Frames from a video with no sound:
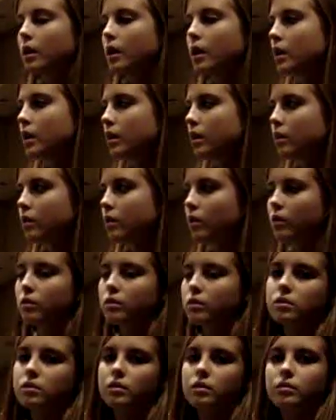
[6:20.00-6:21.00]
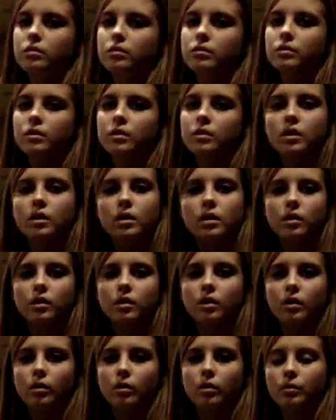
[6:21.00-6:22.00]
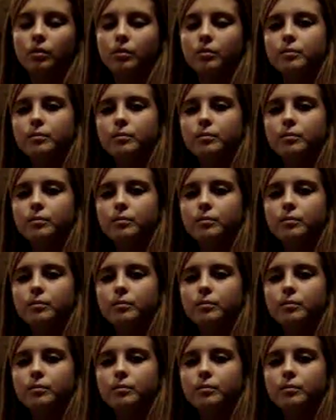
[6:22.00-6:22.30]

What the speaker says: and also the